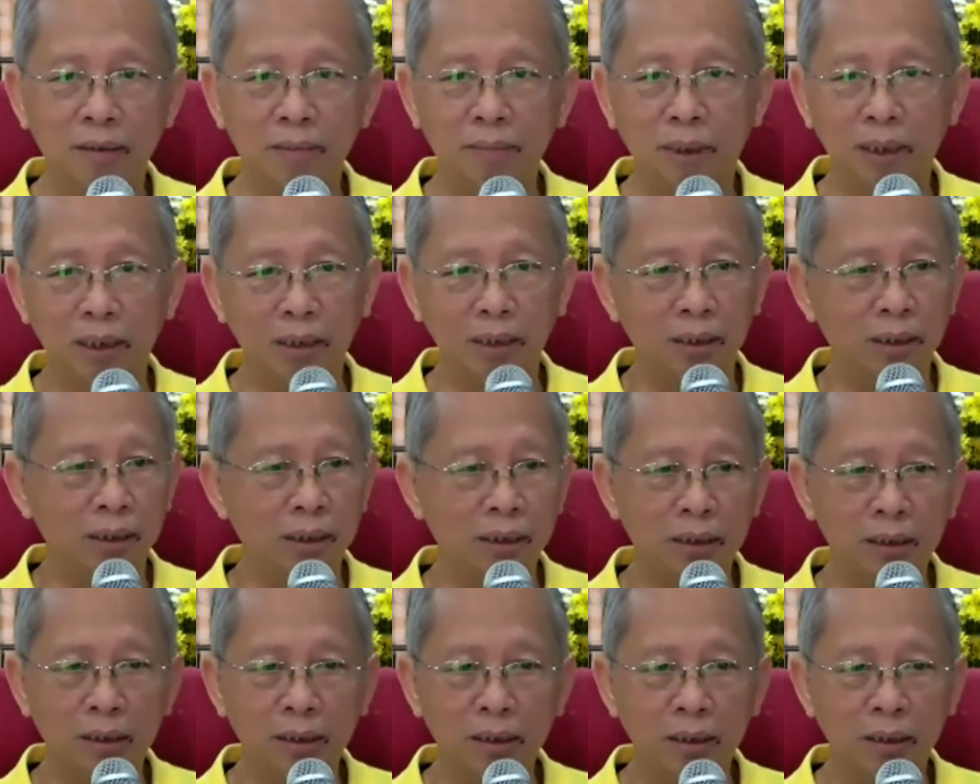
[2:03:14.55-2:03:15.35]
but
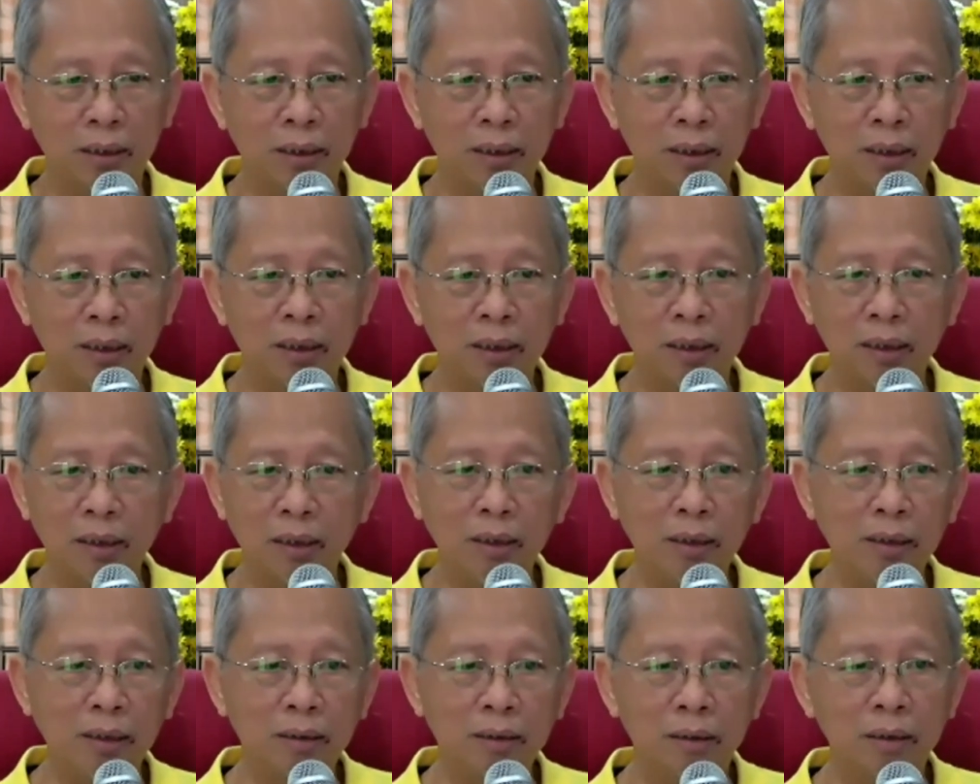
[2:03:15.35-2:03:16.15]
the
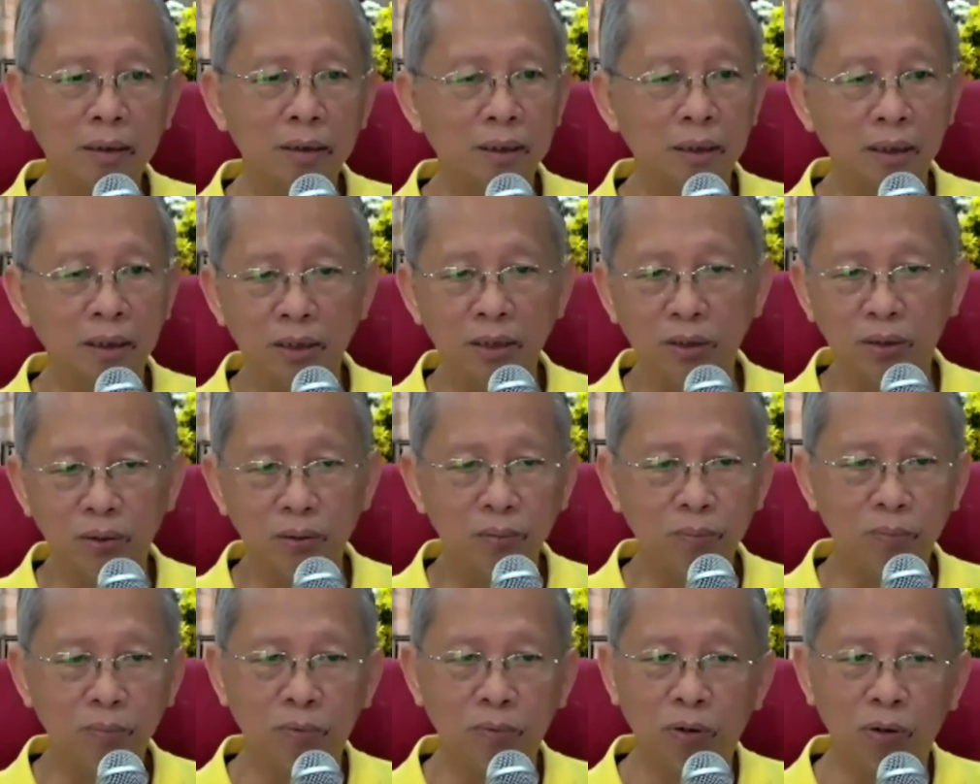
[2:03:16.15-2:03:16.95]
interest is
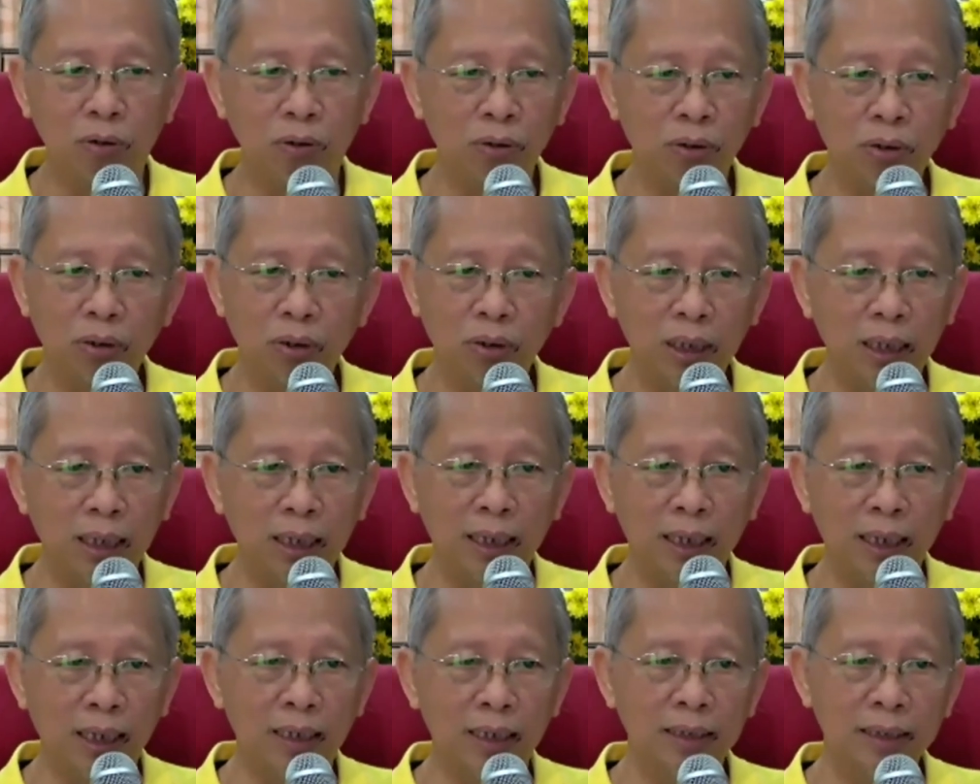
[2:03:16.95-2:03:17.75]
no more, not
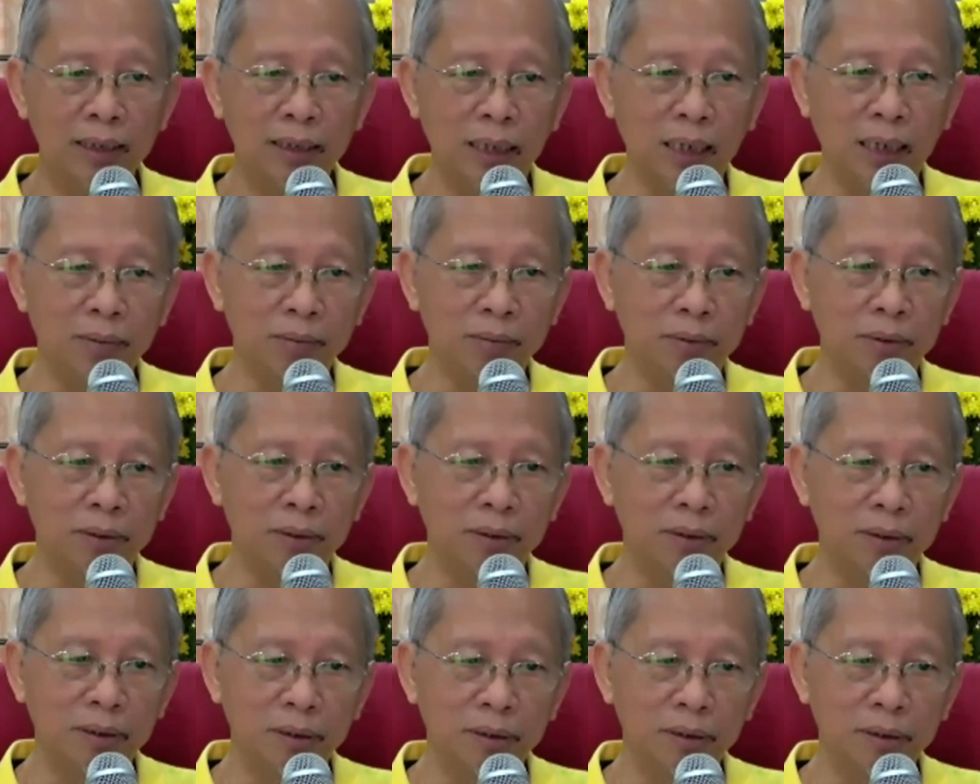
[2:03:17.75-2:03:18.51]
like last time. Right?